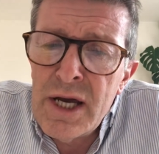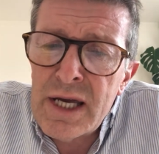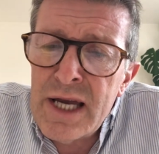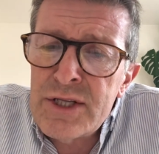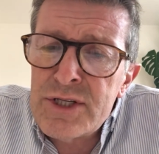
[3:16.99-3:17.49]

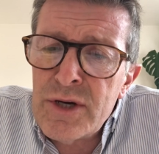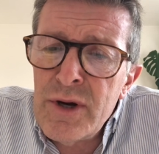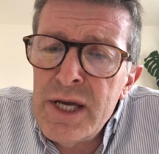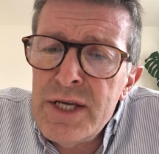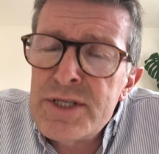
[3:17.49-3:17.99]
can so
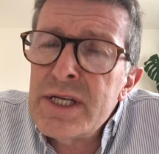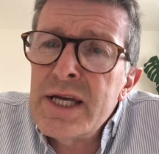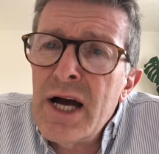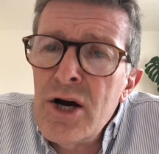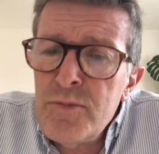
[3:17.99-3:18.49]

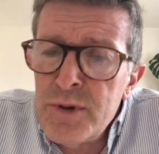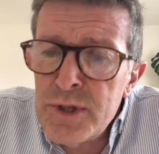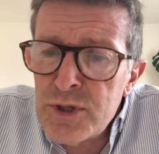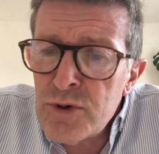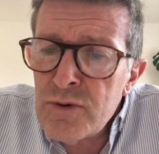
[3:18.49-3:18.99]
easily open
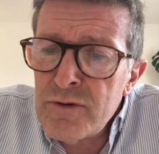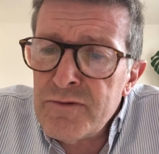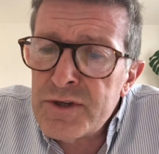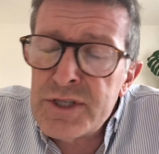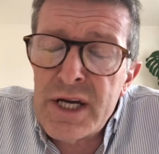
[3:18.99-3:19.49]
the door
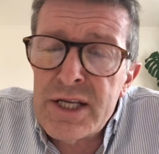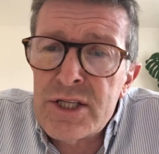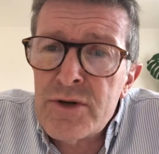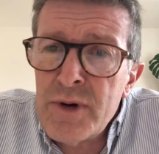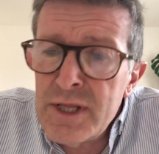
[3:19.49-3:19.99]
for Satan
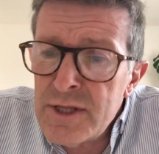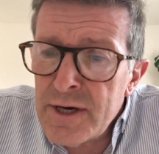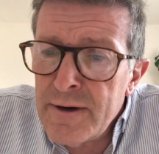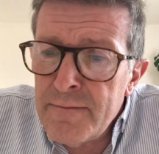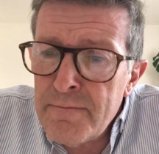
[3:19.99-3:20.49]
to enter.